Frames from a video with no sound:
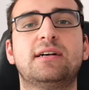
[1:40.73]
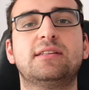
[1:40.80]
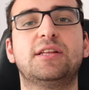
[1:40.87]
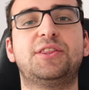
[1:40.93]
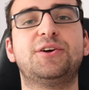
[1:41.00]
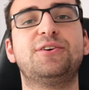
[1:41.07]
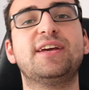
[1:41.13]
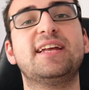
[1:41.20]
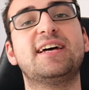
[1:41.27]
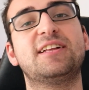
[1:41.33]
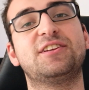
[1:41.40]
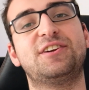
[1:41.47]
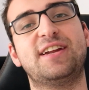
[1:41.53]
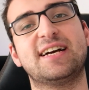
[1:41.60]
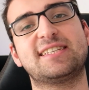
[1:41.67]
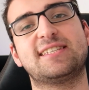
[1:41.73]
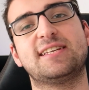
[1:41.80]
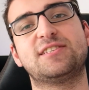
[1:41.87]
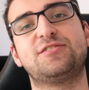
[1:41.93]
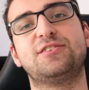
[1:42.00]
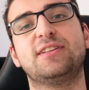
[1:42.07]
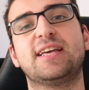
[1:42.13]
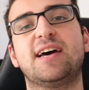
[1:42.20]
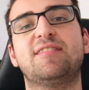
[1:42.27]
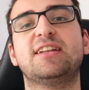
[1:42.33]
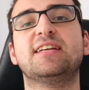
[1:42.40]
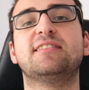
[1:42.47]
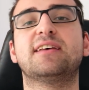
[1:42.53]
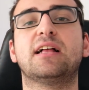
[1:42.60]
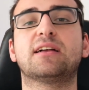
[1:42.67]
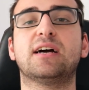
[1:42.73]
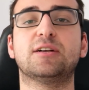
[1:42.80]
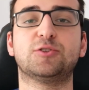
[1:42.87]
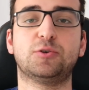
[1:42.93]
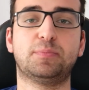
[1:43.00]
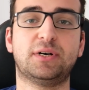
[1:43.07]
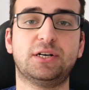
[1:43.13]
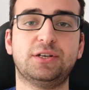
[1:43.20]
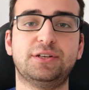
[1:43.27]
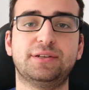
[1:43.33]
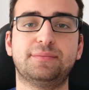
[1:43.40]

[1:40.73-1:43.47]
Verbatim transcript: The 3800X doesn't really have an Intel counterpart.